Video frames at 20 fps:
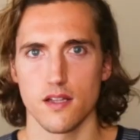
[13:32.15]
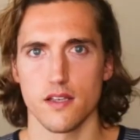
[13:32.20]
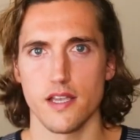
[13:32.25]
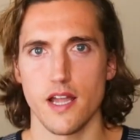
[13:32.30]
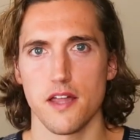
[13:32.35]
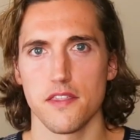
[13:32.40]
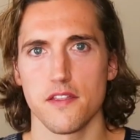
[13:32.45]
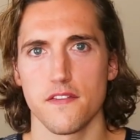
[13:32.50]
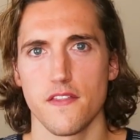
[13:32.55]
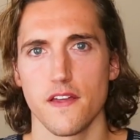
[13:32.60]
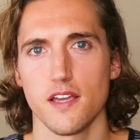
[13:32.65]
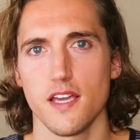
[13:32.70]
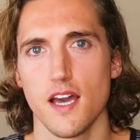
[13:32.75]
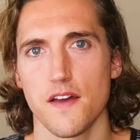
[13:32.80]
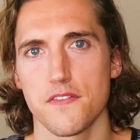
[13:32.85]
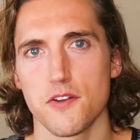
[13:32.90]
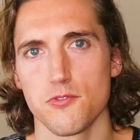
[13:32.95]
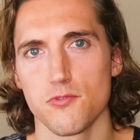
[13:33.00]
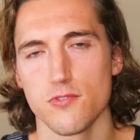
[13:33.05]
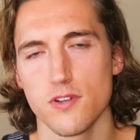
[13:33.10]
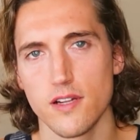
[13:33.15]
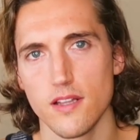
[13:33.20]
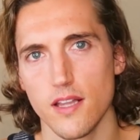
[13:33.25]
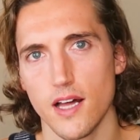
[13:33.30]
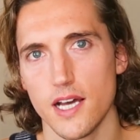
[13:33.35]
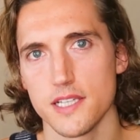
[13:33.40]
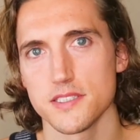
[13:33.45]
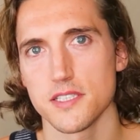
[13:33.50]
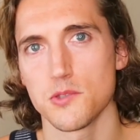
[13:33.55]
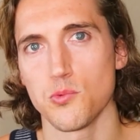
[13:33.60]
Now, the thing you have to
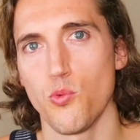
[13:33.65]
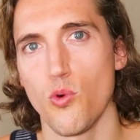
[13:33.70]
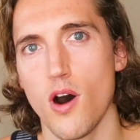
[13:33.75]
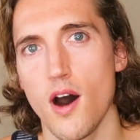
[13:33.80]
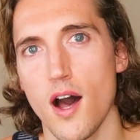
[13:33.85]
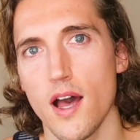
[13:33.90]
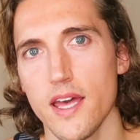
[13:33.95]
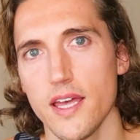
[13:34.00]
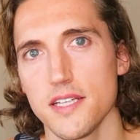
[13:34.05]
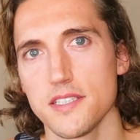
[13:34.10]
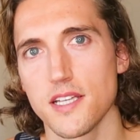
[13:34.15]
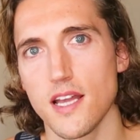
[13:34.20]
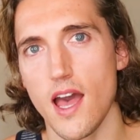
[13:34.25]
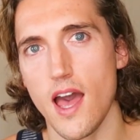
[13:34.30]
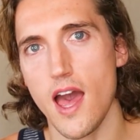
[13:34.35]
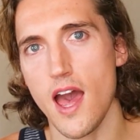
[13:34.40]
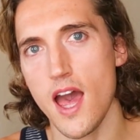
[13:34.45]
realize is, why is